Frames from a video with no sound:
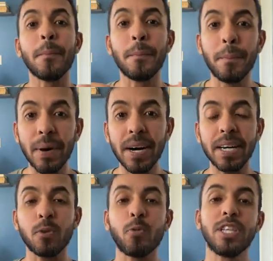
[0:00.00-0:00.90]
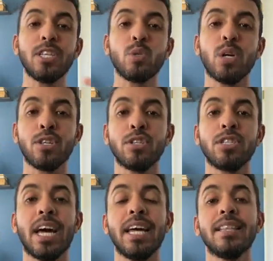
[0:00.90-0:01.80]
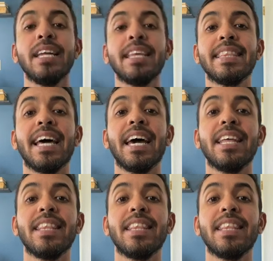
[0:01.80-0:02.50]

But we need to understand that